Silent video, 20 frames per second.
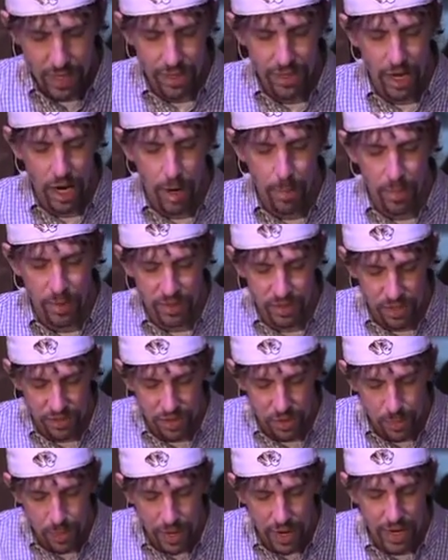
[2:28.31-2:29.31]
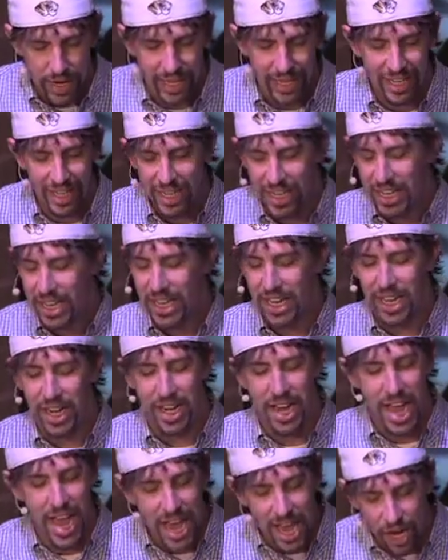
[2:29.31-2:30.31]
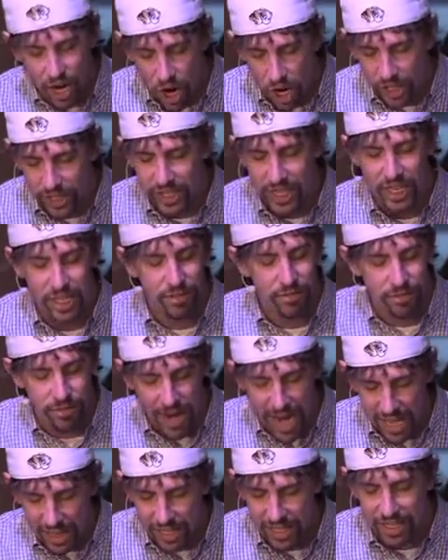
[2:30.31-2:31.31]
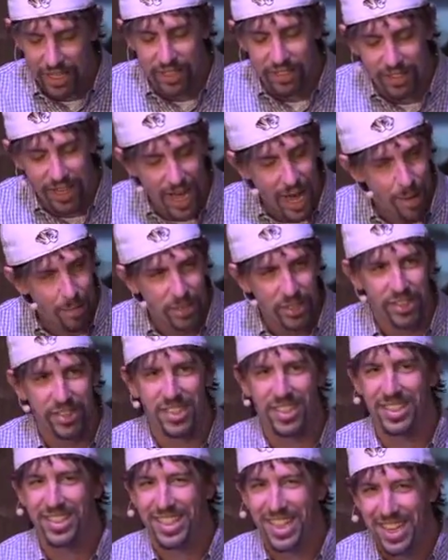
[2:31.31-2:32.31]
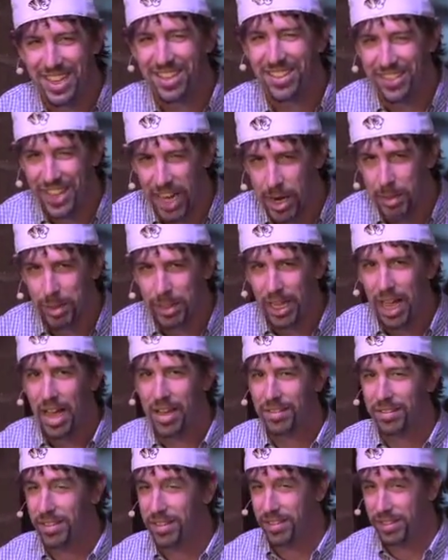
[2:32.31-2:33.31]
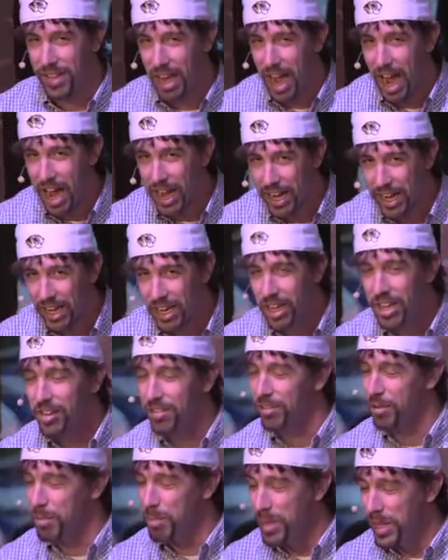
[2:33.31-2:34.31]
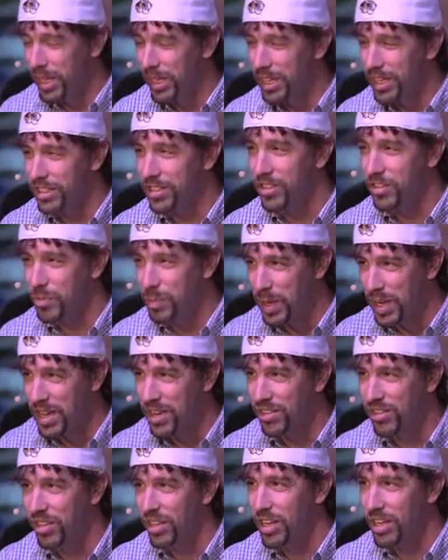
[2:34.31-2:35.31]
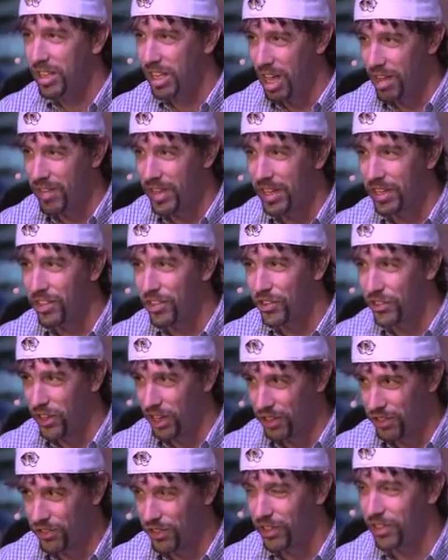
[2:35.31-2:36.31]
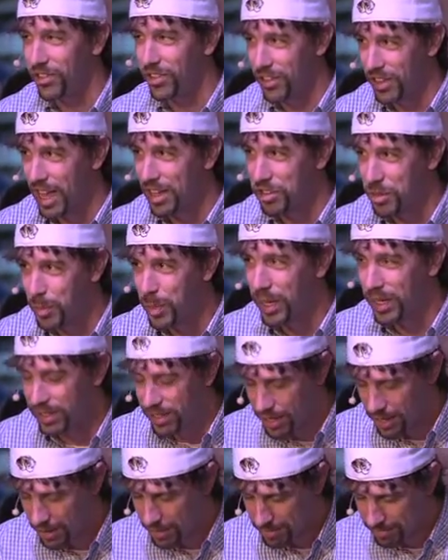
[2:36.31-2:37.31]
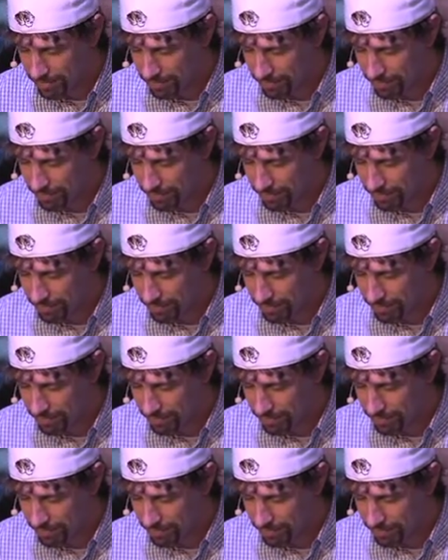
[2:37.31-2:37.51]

They are participating in an anarchic, violent attempt to destabilize society for millions of peace-loving citizens. That's a big deal.